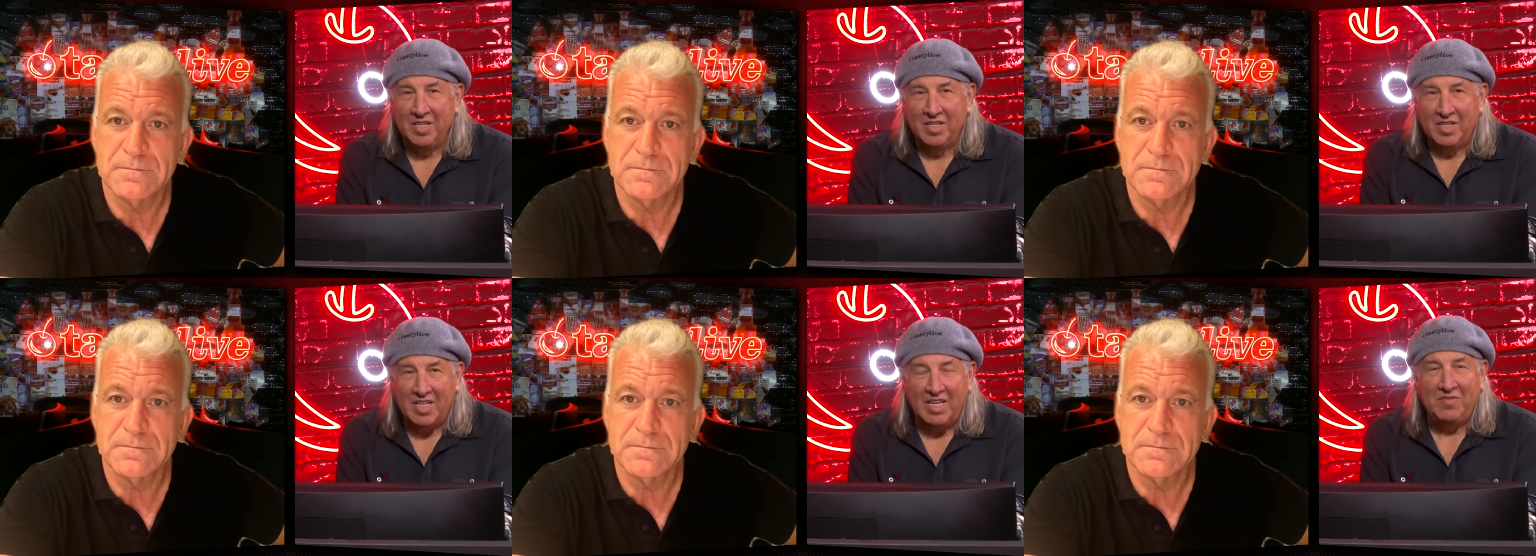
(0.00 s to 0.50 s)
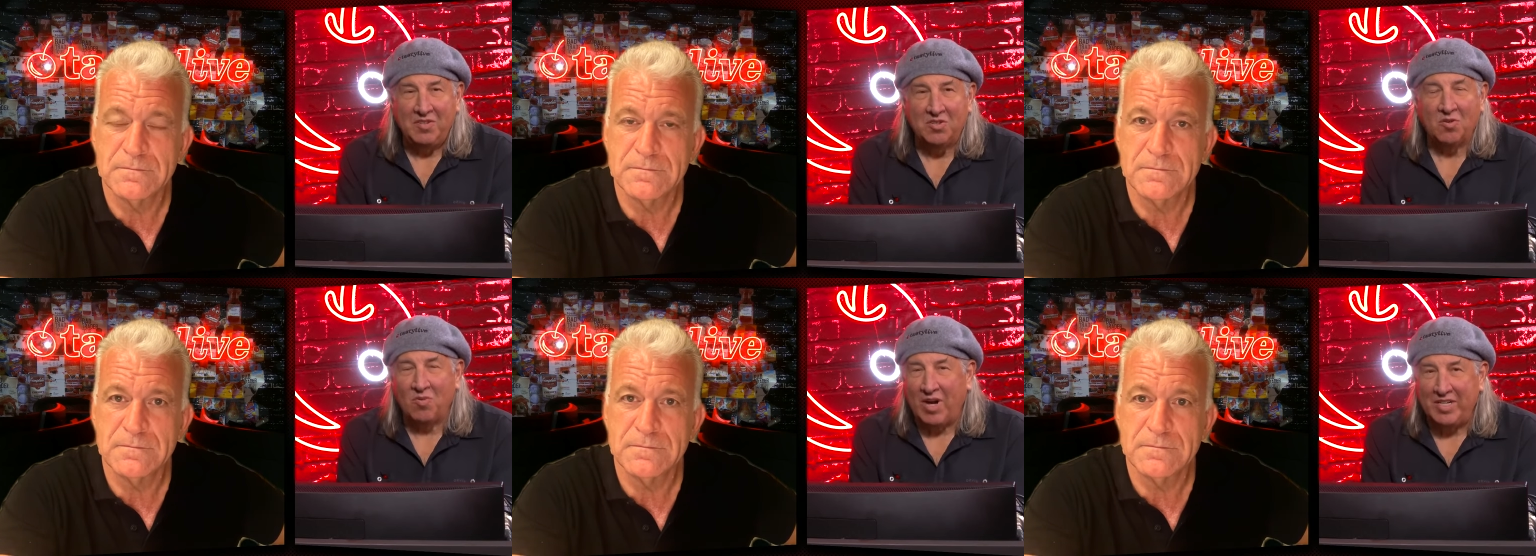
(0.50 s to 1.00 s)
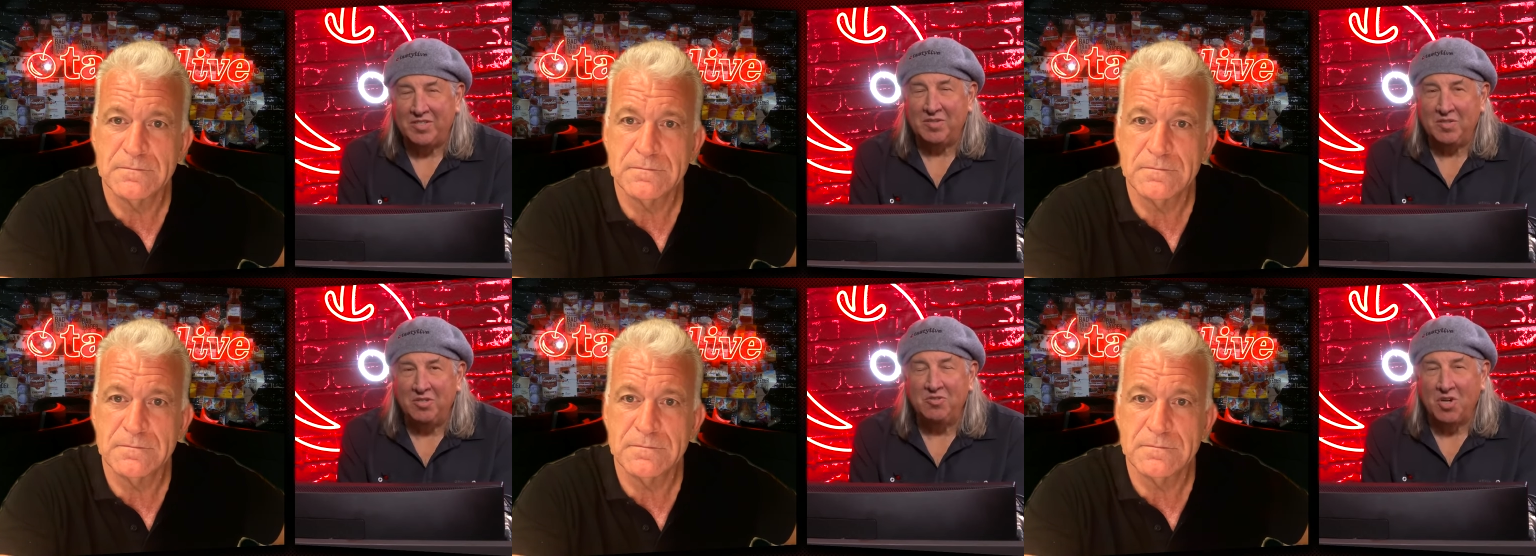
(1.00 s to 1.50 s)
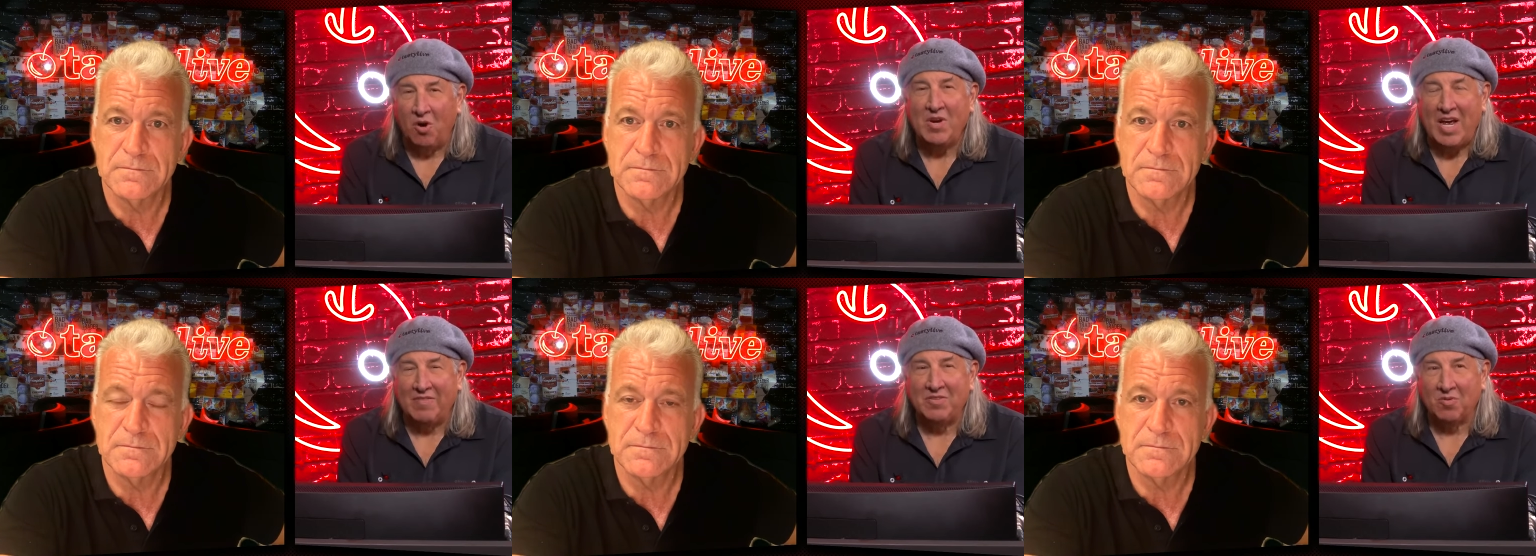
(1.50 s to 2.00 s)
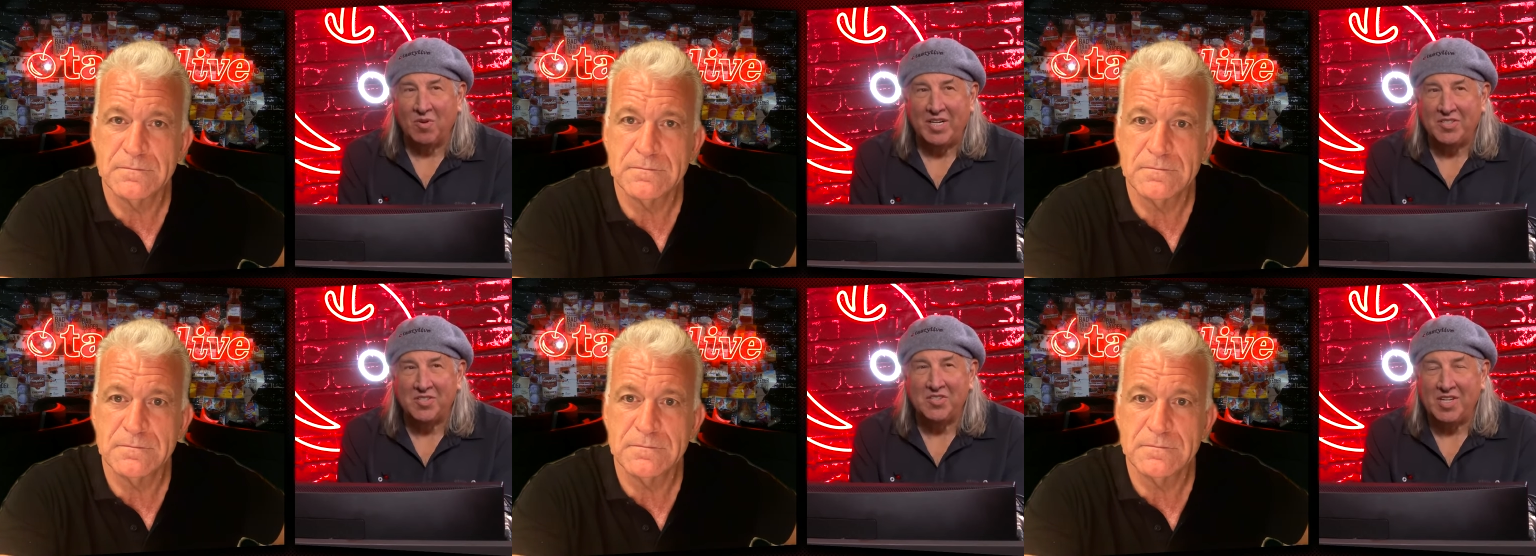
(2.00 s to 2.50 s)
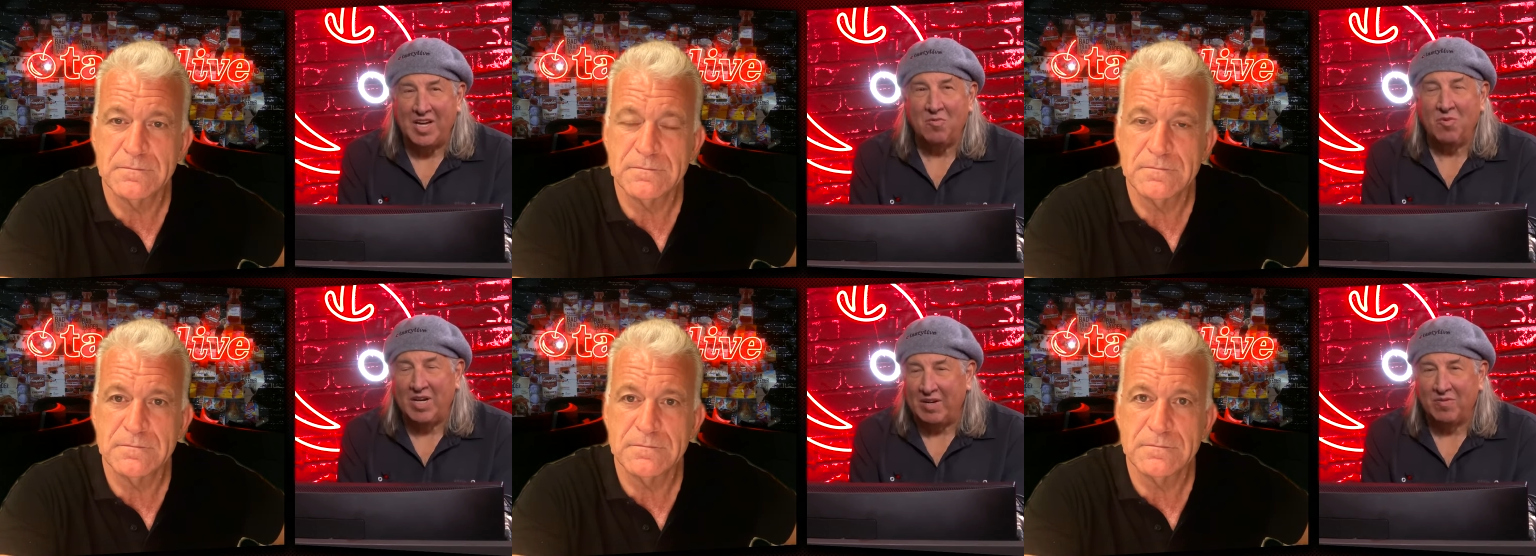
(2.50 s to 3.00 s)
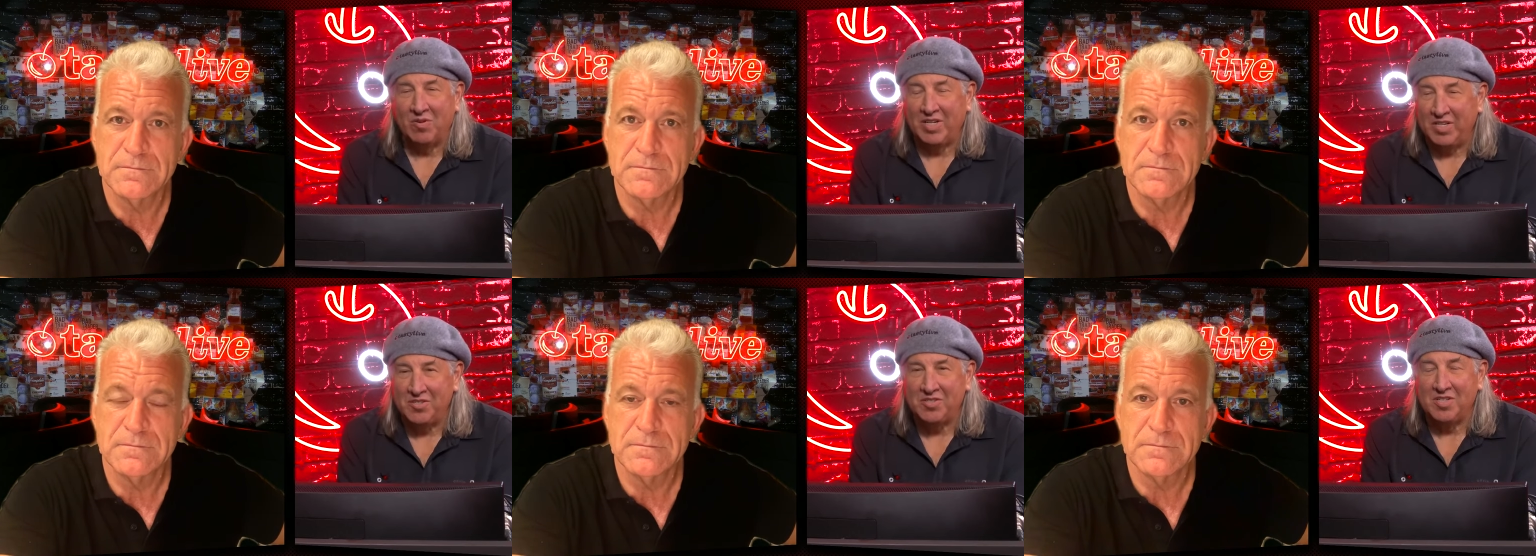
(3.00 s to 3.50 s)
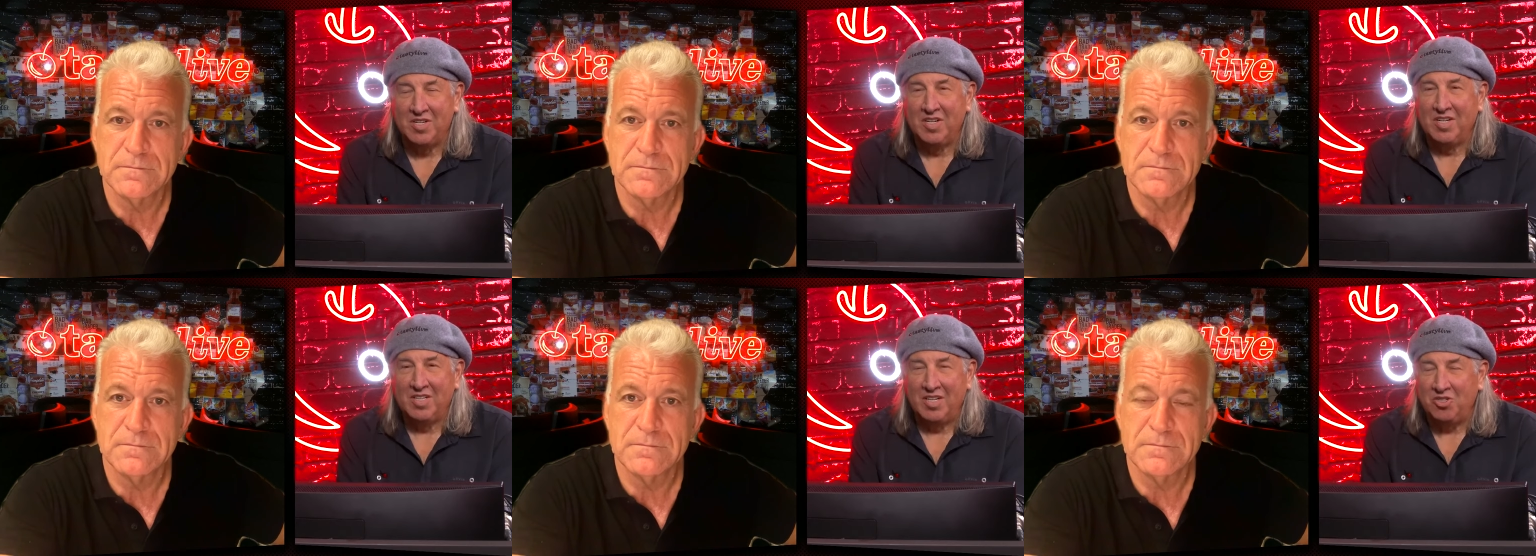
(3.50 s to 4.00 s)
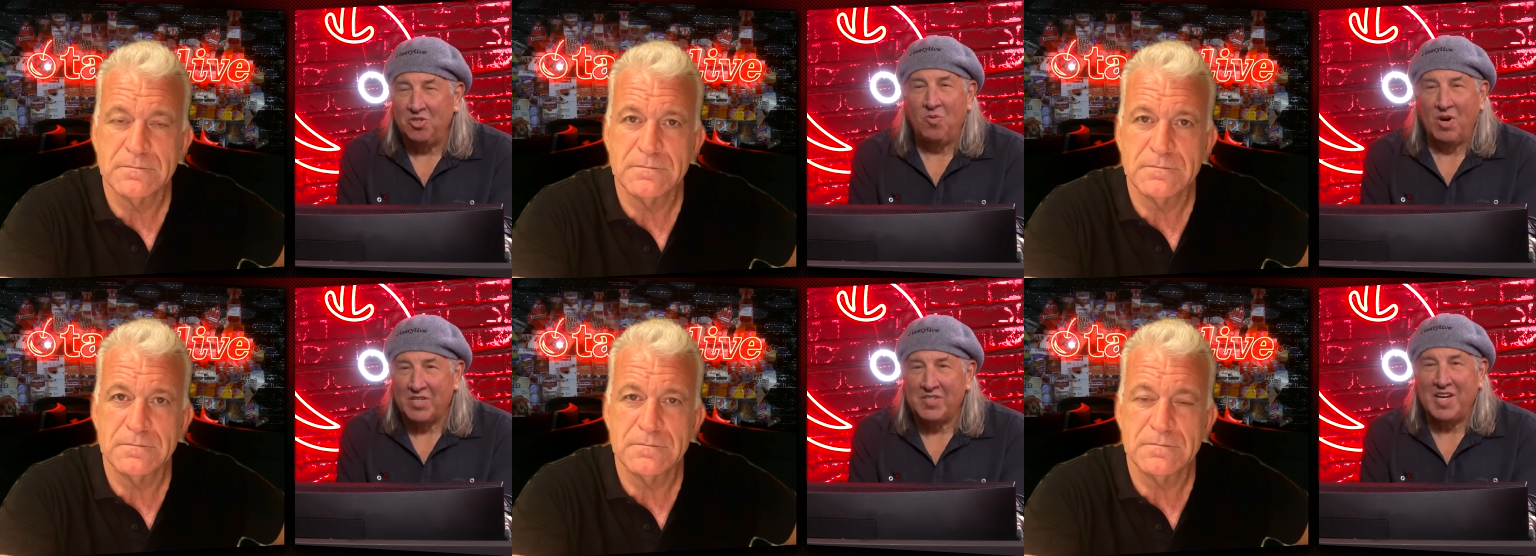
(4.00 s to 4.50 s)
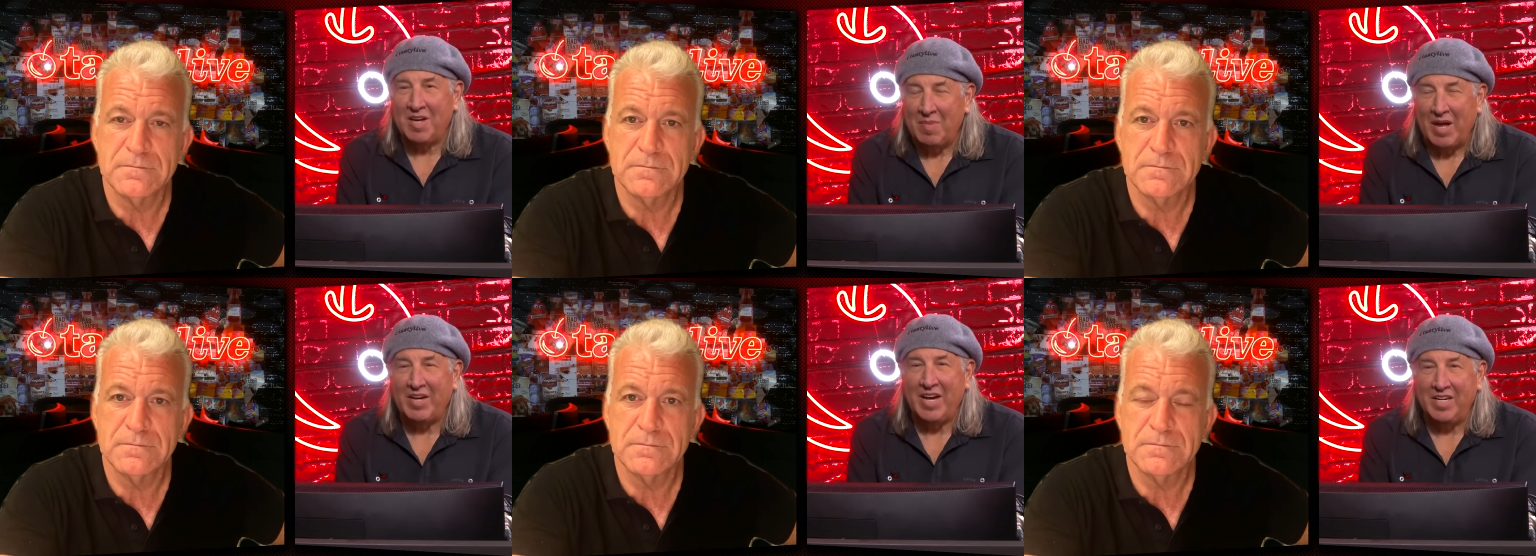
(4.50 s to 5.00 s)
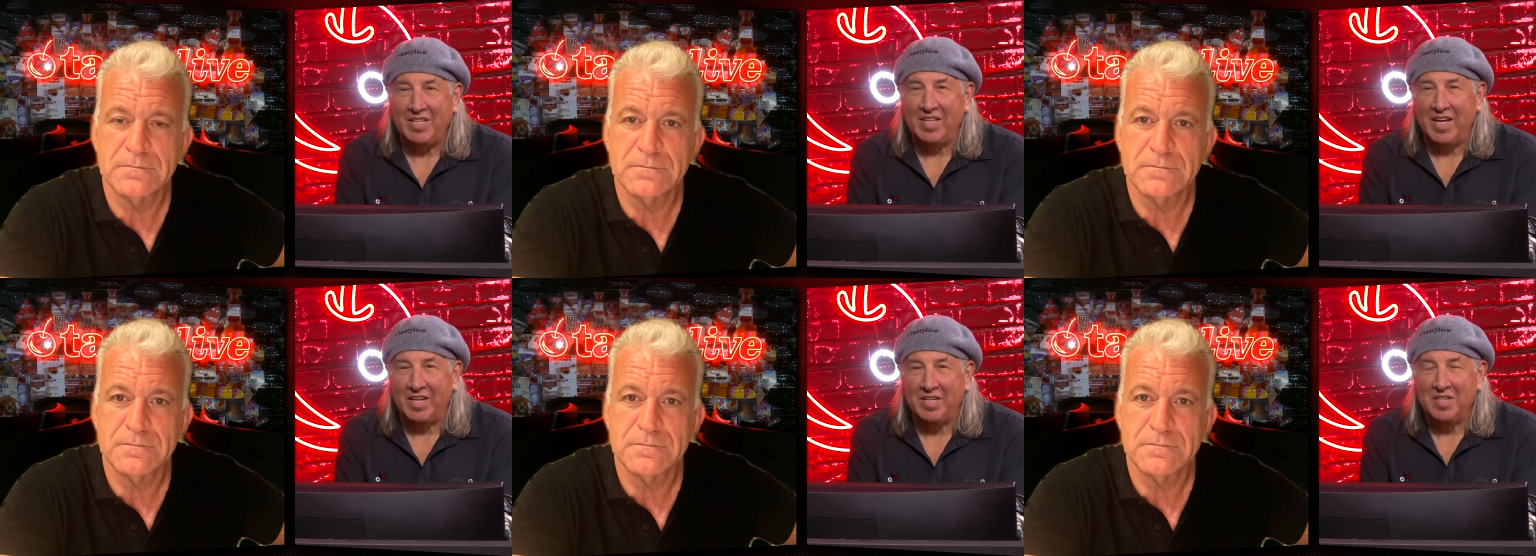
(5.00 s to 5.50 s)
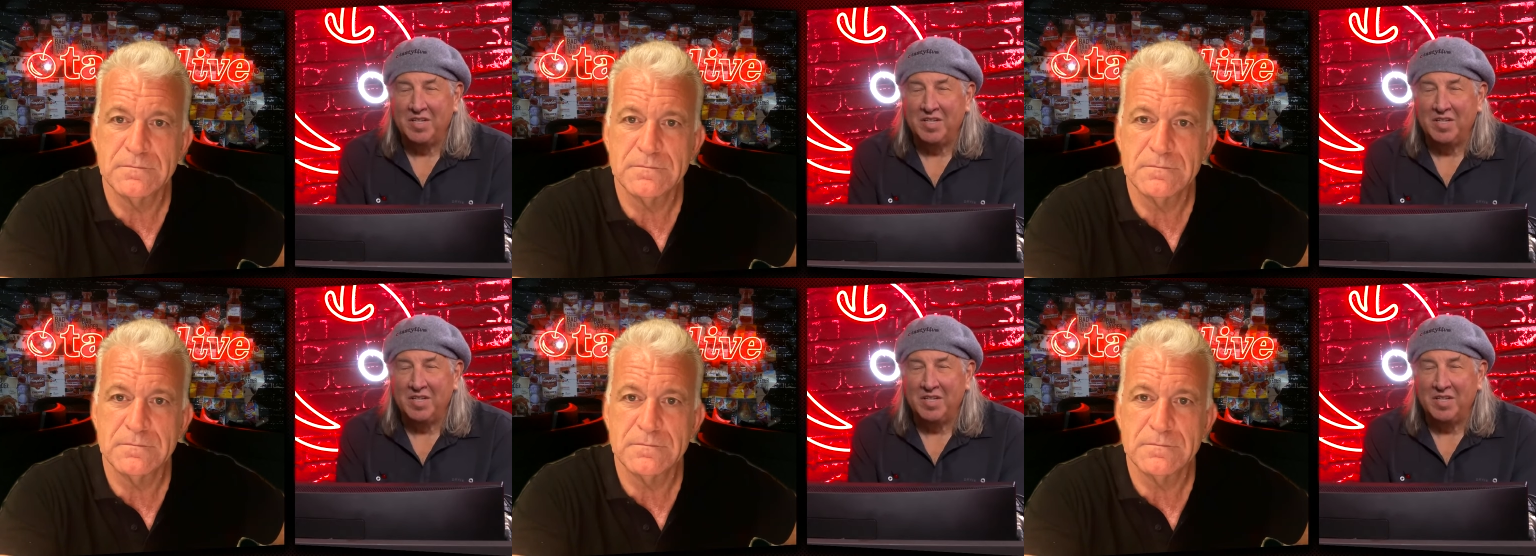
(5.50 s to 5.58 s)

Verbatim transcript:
Speaker 1: give you the right. You don't have the right to say whatever it is that you want to say about anything